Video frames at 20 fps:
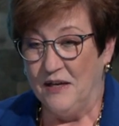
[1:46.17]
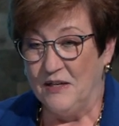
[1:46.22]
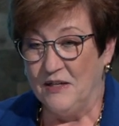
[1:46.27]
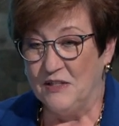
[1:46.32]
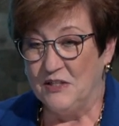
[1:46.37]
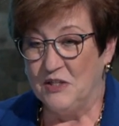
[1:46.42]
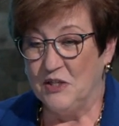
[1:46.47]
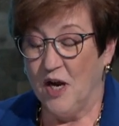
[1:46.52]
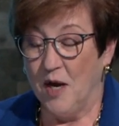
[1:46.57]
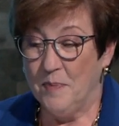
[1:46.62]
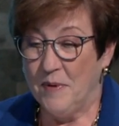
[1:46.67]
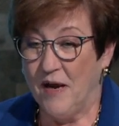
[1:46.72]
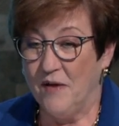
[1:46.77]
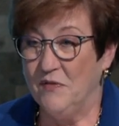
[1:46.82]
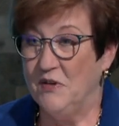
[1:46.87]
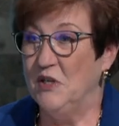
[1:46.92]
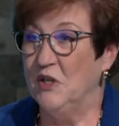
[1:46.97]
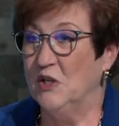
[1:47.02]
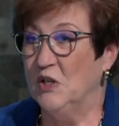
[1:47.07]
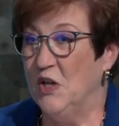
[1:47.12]
stop
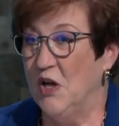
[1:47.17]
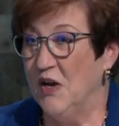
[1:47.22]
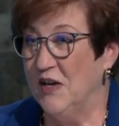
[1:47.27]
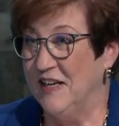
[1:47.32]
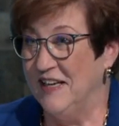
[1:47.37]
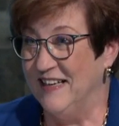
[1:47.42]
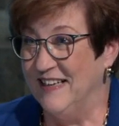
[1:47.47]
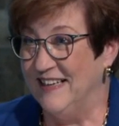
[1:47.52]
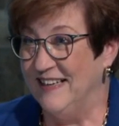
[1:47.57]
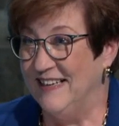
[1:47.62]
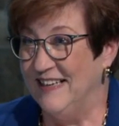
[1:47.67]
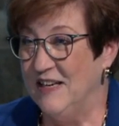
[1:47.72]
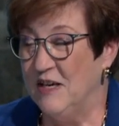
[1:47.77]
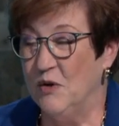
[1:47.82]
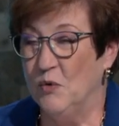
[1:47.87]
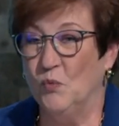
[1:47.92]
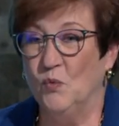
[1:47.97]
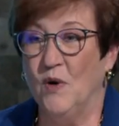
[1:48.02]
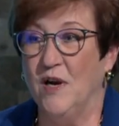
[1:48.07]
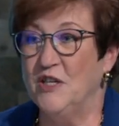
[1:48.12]
having to clock
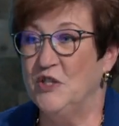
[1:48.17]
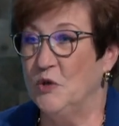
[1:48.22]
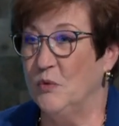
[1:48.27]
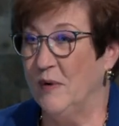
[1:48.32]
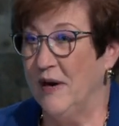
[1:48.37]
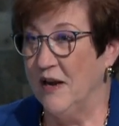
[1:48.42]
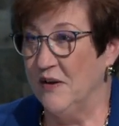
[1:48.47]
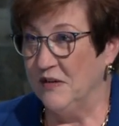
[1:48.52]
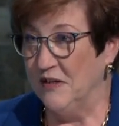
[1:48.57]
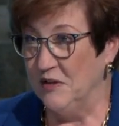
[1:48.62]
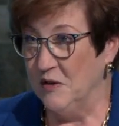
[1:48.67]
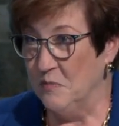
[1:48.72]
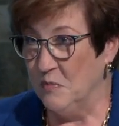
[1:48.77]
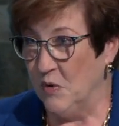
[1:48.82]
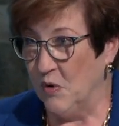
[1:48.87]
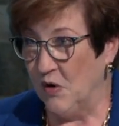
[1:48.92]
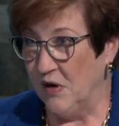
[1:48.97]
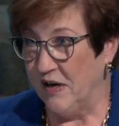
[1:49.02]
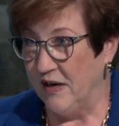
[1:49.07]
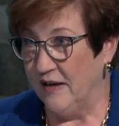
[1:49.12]
in, rush around in the
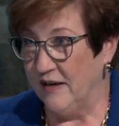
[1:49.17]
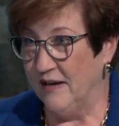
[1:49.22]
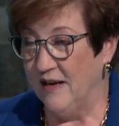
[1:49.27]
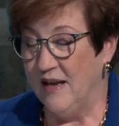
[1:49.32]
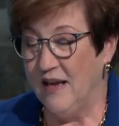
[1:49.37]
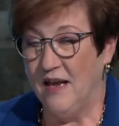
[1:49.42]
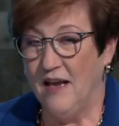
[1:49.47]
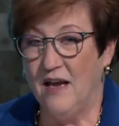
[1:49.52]
morning.